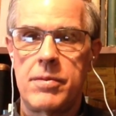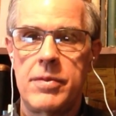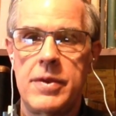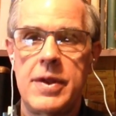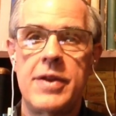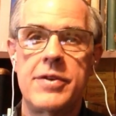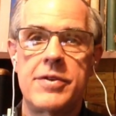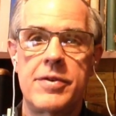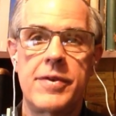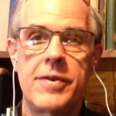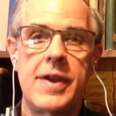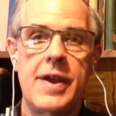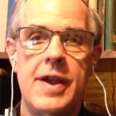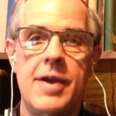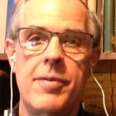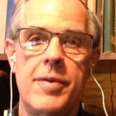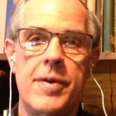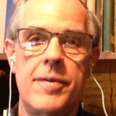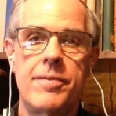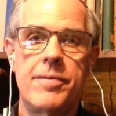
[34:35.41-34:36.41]
the N sub
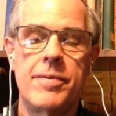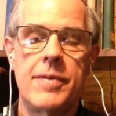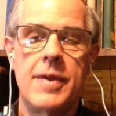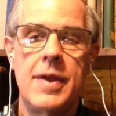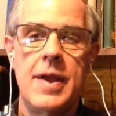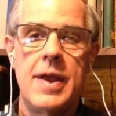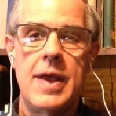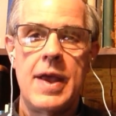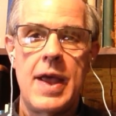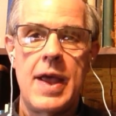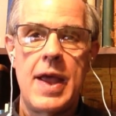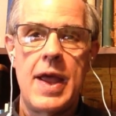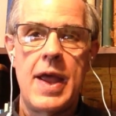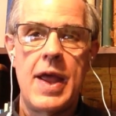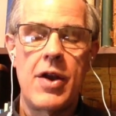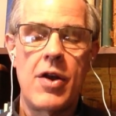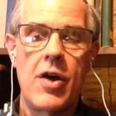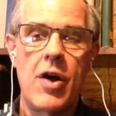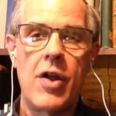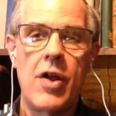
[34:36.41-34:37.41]
gamma.
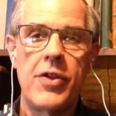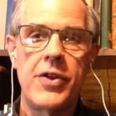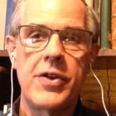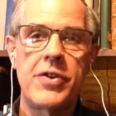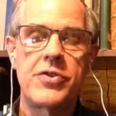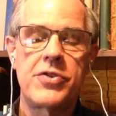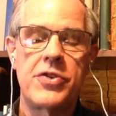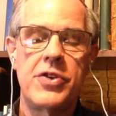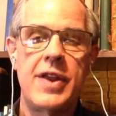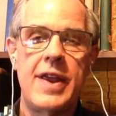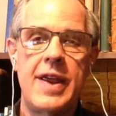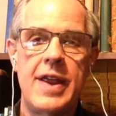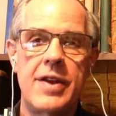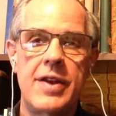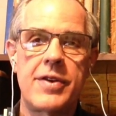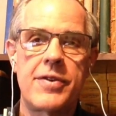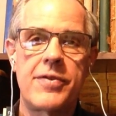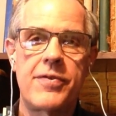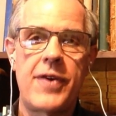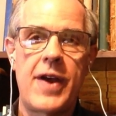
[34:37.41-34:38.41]
And all these
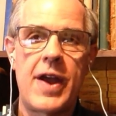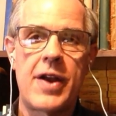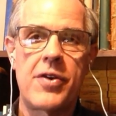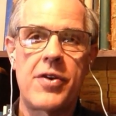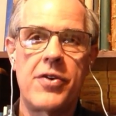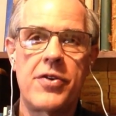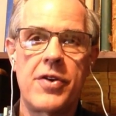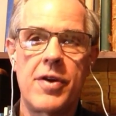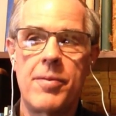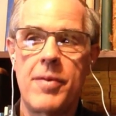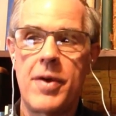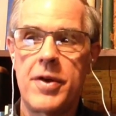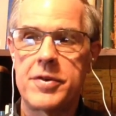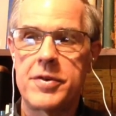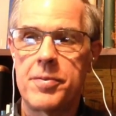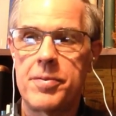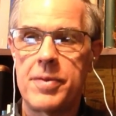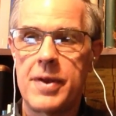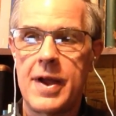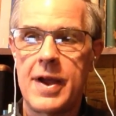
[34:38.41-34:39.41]
N factors are
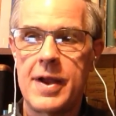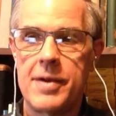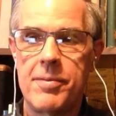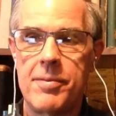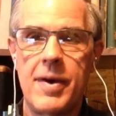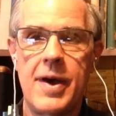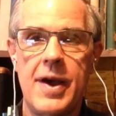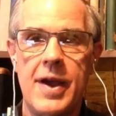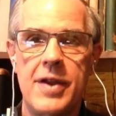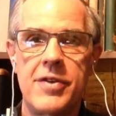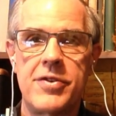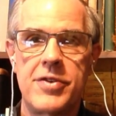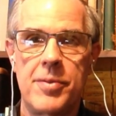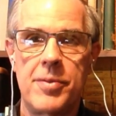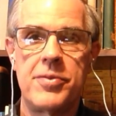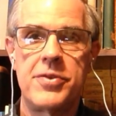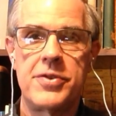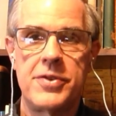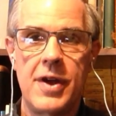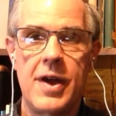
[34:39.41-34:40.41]
multiplied by
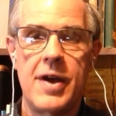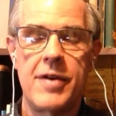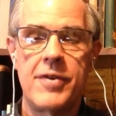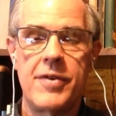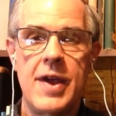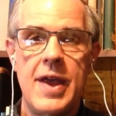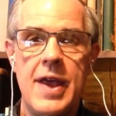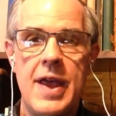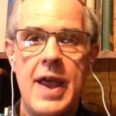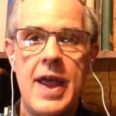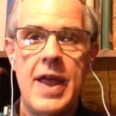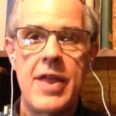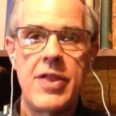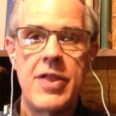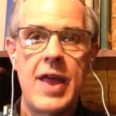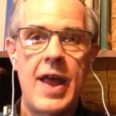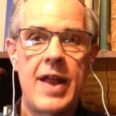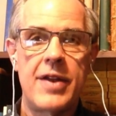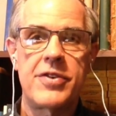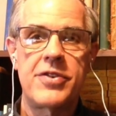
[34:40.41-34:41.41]
some stuff. And
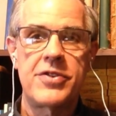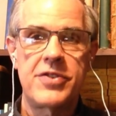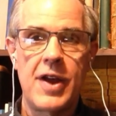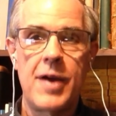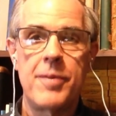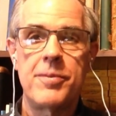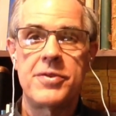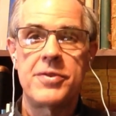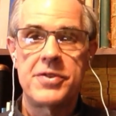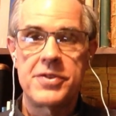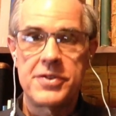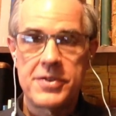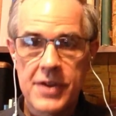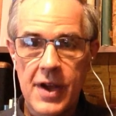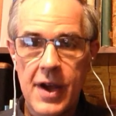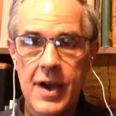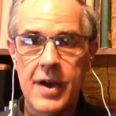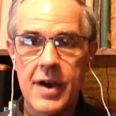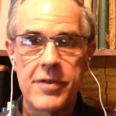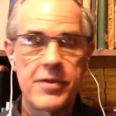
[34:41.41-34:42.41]
that some
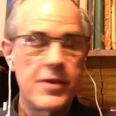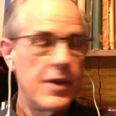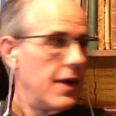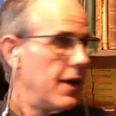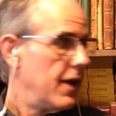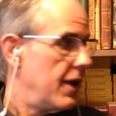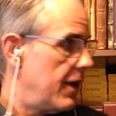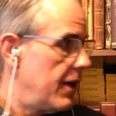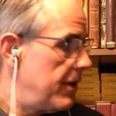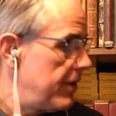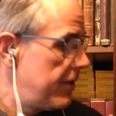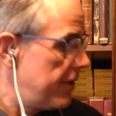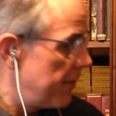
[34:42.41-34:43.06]
stuff is